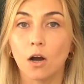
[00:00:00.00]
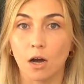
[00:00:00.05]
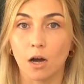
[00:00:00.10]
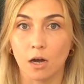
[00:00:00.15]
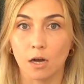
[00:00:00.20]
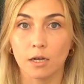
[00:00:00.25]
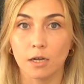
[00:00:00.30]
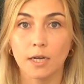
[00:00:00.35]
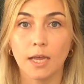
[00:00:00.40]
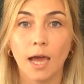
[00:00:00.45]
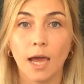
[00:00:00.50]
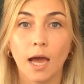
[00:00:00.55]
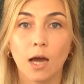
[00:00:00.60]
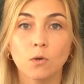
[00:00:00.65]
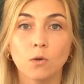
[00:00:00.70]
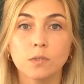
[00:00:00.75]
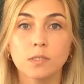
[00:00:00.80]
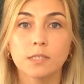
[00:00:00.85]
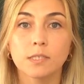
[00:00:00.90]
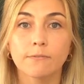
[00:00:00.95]
on
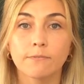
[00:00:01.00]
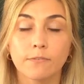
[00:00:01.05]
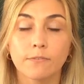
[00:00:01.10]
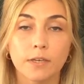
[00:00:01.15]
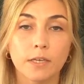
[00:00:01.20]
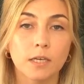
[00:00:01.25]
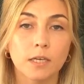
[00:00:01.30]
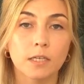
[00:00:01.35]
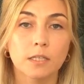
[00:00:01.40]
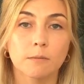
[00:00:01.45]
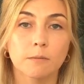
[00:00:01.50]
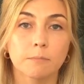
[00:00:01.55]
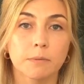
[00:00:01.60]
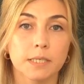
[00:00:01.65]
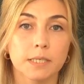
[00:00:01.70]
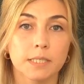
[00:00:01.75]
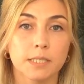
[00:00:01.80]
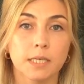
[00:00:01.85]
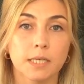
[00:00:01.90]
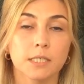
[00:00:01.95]
how severe the
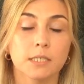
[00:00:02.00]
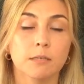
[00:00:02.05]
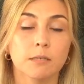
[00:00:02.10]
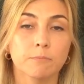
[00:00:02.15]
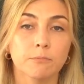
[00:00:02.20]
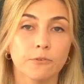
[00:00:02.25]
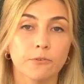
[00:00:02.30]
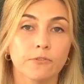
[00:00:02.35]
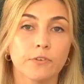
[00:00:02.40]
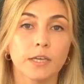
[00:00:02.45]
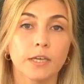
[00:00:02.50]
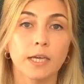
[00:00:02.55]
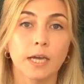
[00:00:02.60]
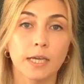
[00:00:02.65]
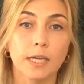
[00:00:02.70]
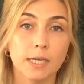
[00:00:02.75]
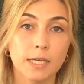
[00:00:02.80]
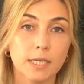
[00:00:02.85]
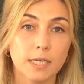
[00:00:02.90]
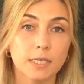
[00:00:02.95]
placenta previa
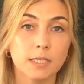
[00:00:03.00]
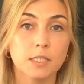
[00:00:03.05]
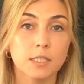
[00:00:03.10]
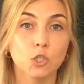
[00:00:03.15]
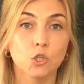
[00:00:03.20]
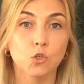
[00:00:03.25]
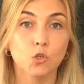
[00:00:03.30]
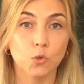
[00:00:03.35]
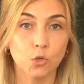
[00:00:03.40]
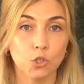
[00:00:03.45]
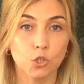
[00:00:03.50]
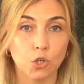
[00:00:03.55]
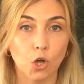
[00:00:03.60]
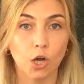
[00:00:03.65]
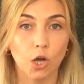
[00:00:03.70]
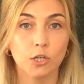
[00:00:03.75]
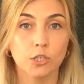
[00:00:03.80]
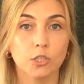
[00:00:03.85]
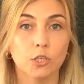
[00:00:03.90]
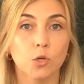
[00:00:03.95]
is, your
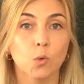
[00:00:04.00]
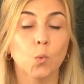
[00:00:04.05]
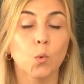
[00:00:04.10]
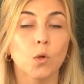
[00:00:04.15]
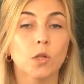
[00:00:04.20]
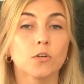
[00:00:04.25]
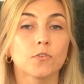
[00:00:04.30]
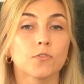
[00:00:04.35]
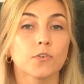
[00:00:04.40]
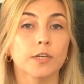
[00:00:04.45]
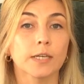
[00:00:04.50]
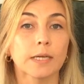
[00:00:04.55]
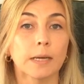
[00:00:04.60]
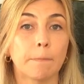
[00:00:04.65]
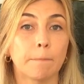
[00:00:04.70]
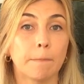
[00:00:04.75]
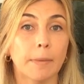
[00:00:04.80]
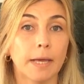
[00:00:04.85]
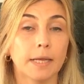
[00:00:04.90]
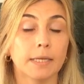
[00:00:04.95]
doctor will
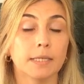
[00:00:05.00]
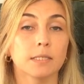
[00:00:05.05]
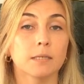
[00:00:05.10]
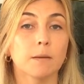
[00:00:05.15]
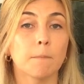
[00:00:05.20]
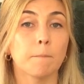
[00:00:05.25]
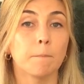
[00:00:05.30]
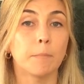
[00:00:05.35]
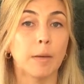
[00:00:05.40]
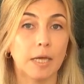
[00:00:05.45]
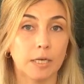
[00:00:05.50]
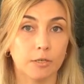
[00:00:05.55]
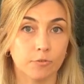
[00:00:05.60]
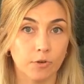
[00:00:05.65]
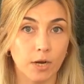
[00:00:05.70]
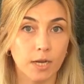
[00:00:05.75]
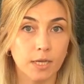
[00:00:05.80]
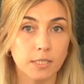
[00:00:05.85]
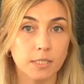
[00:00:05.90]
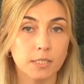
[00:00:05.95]
recommend bed
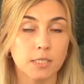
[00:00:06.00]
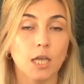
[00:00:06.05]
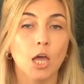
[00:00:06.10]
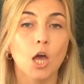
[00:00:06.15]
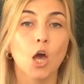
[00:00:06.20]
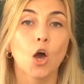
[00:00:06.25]
rest